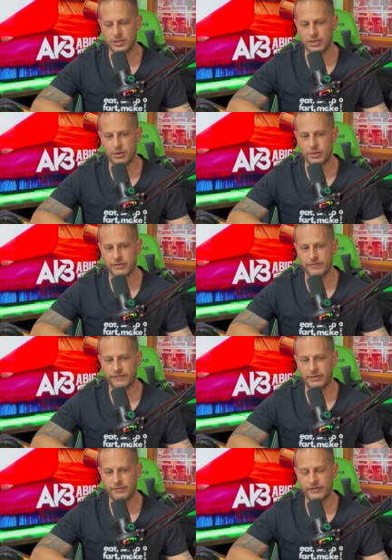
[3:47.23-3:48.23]
you know, with a, f
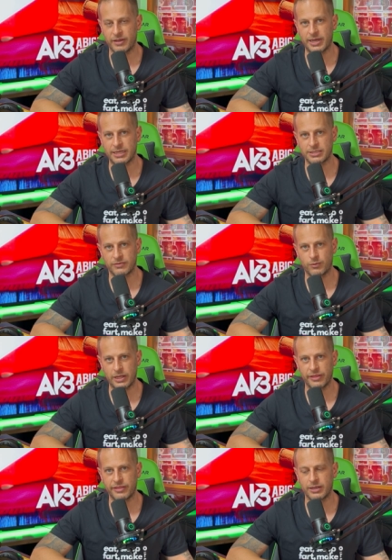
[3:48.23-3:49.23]
a fair amount of
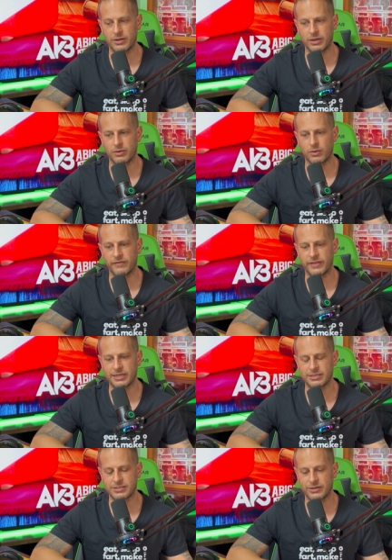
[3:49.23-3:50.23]
wealth and, and all of
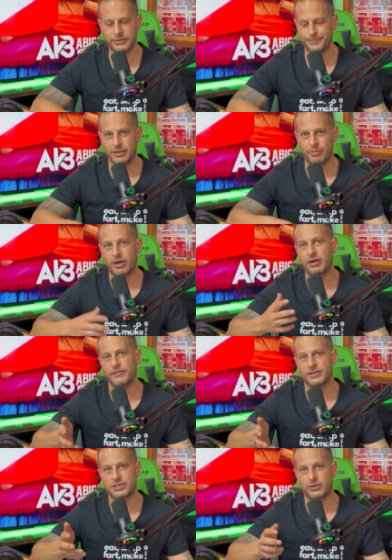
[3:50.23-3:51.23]
that. So the moral
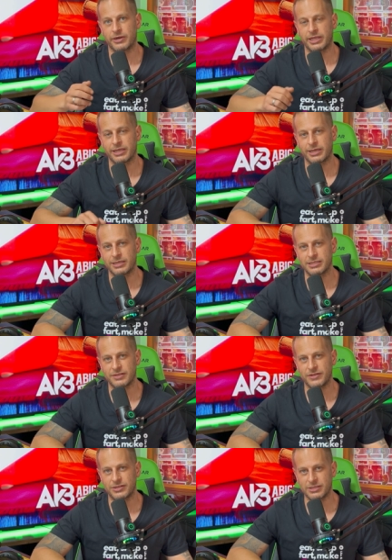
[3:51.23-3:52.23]
of the story here is
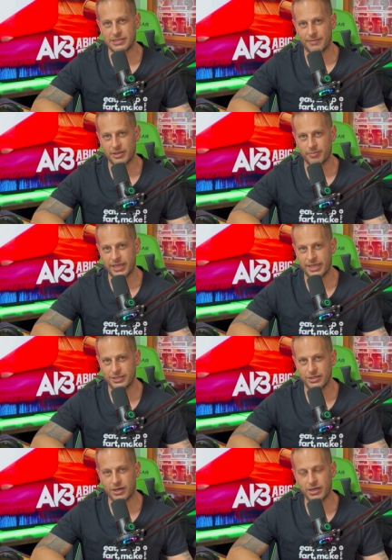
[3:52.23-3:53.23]
if you do something bad,
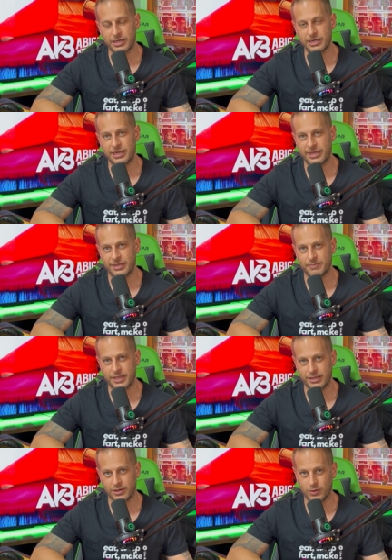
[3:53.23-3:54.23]
you are going to land up
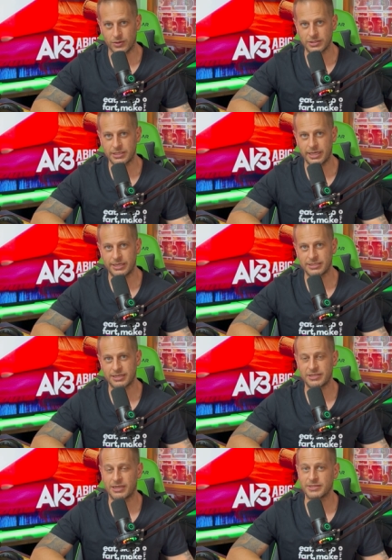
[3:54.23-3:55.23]
getting caught, and
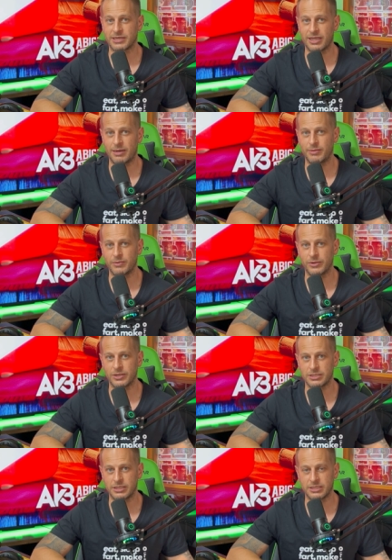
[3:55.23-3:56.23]
sometimes it can be
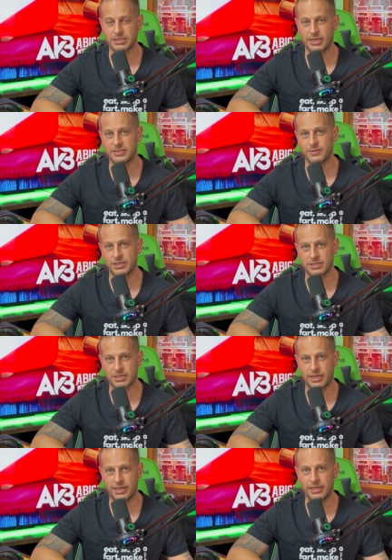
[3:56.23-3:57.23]
worse, in this case with this
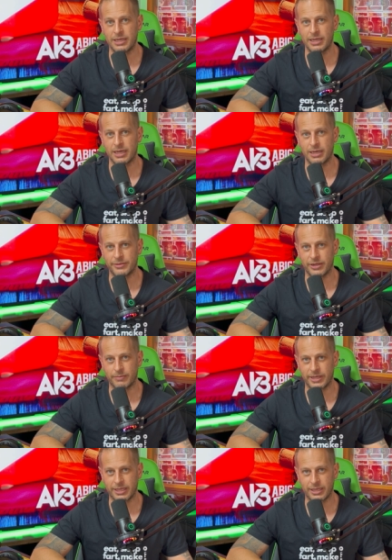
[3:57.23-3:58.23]
guy um, not
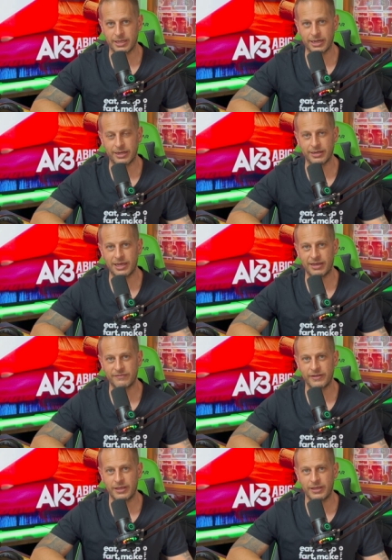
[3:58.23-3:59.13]
making it out alive.